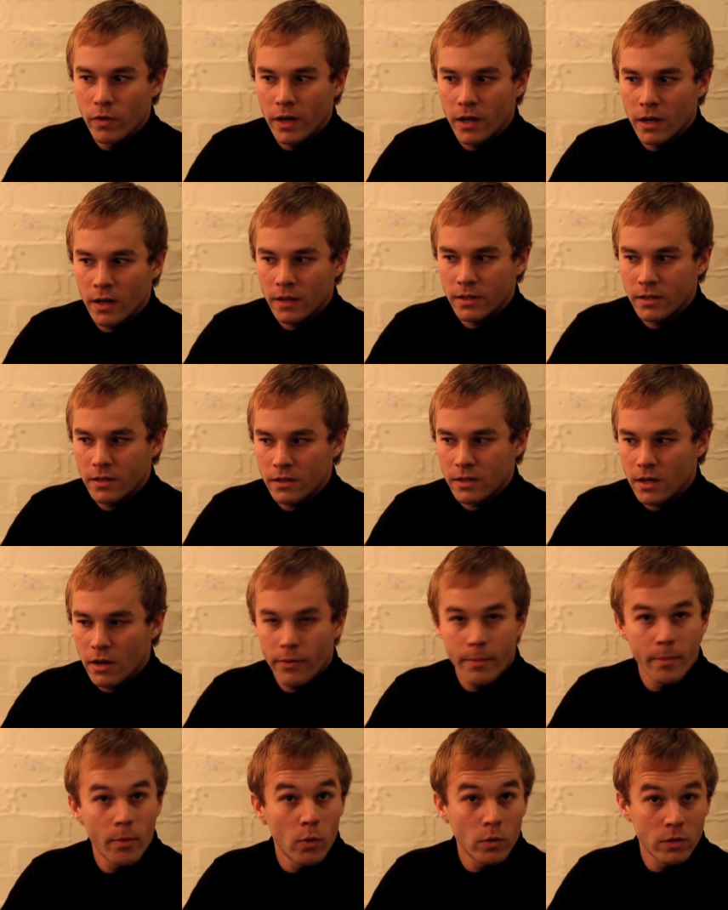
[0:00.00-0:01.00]
realises
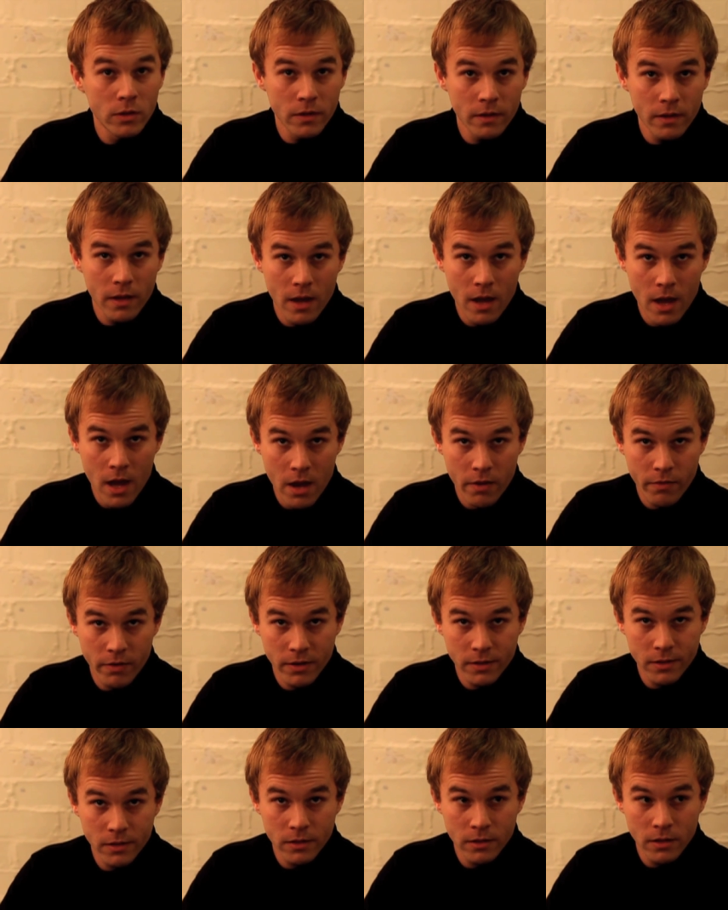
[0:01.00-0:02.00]
how important their hair
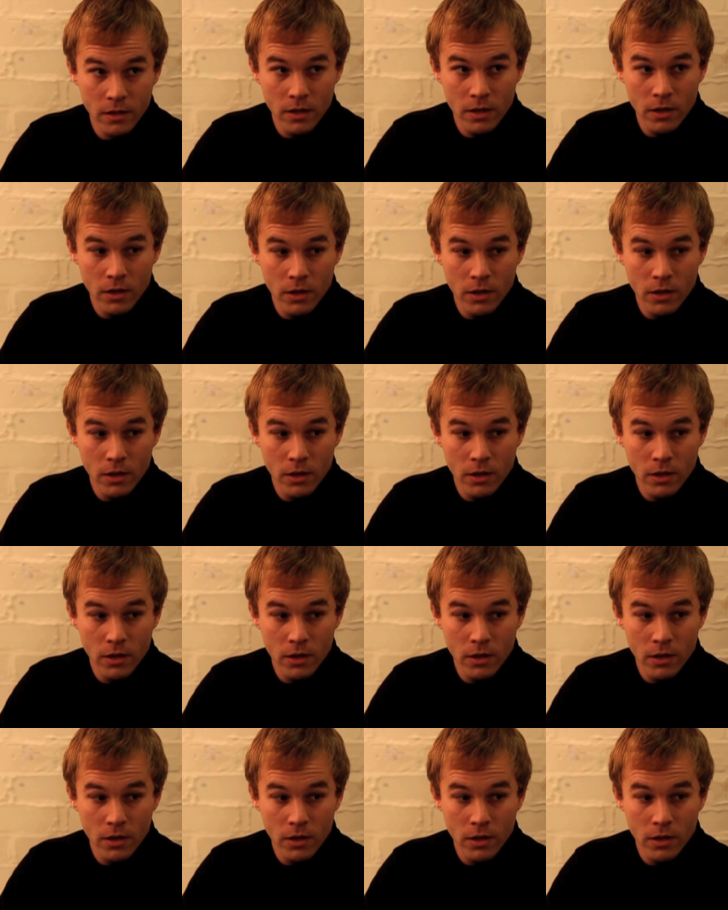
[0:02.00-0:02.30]
is.